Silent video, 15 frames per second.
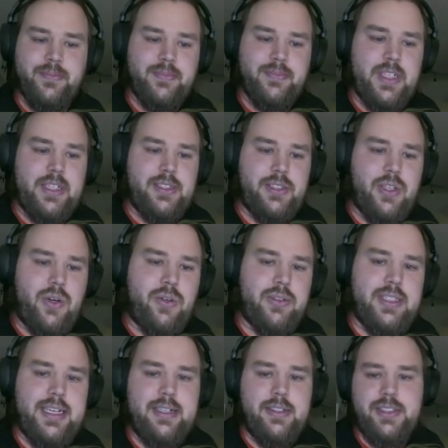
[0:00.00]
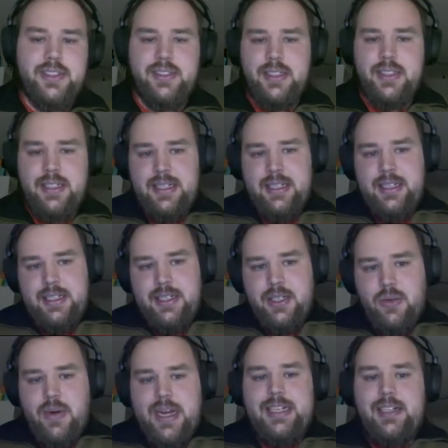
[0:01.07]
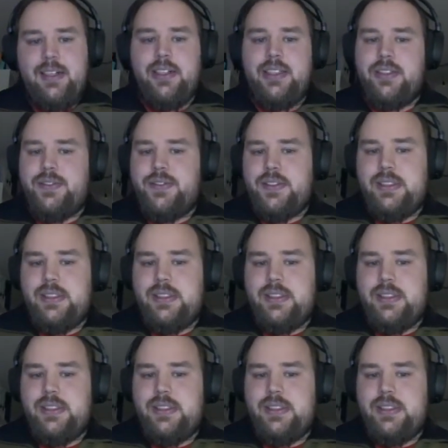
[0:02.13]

So there's quite a lot of